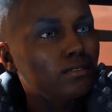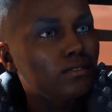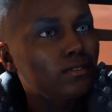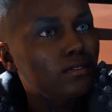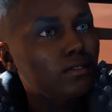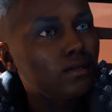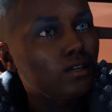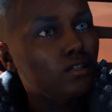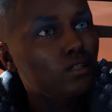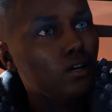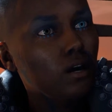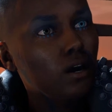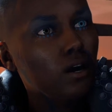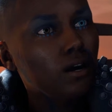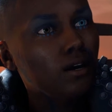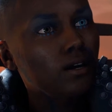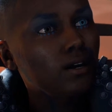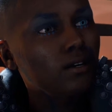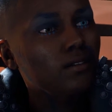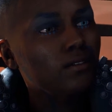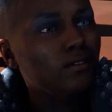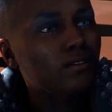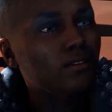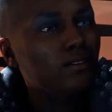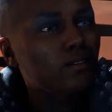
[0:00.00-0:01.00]
The
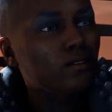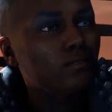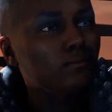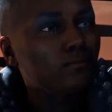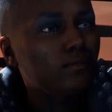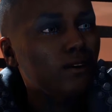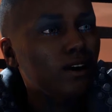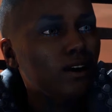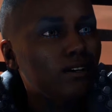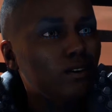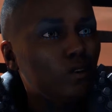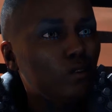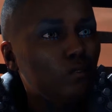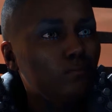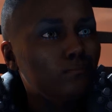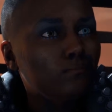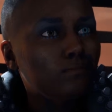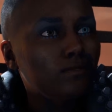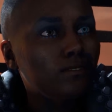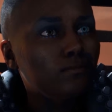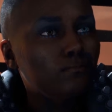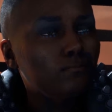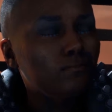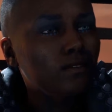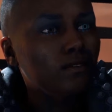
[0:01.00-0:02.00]
charlatan used my own
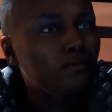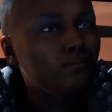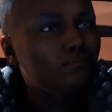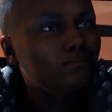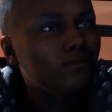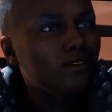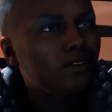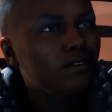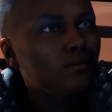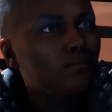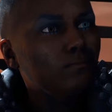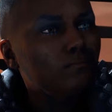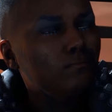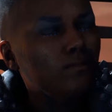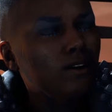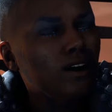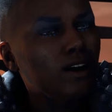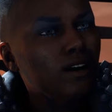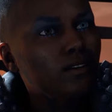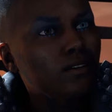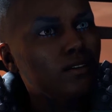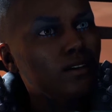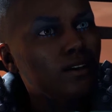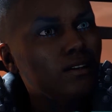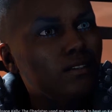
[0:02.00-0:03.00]
people to beat up
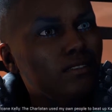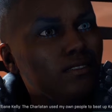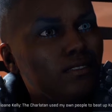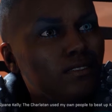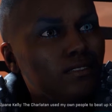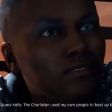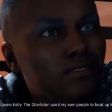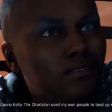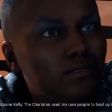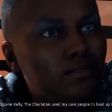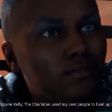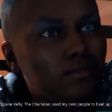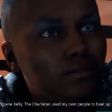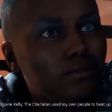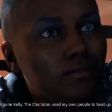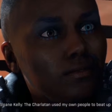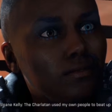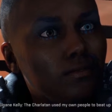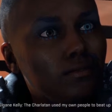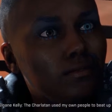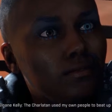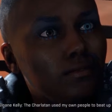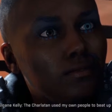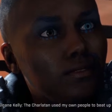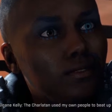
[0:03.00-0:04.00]
Kytus.
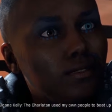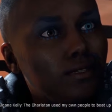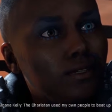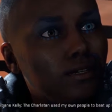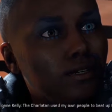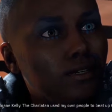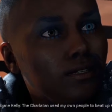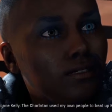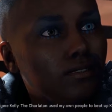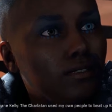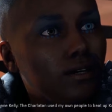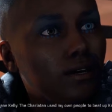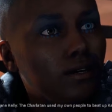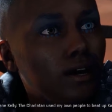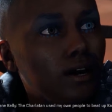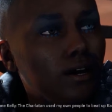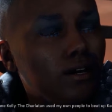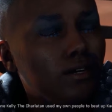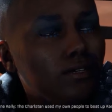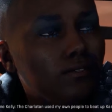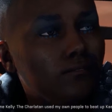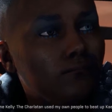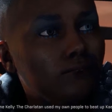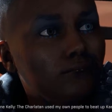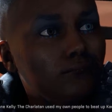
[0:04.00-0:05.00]
He's
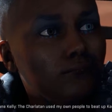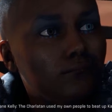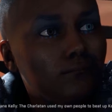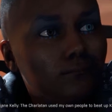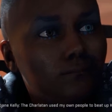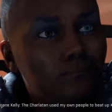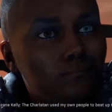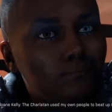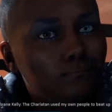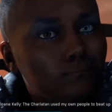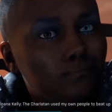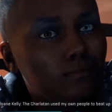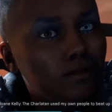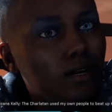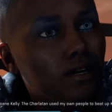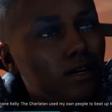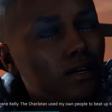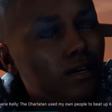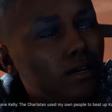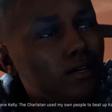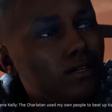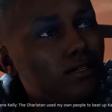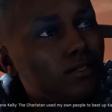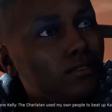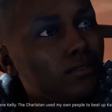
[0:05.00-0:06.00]
alive,
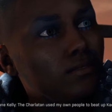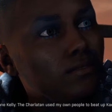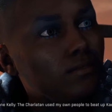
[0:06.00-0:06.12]
barely.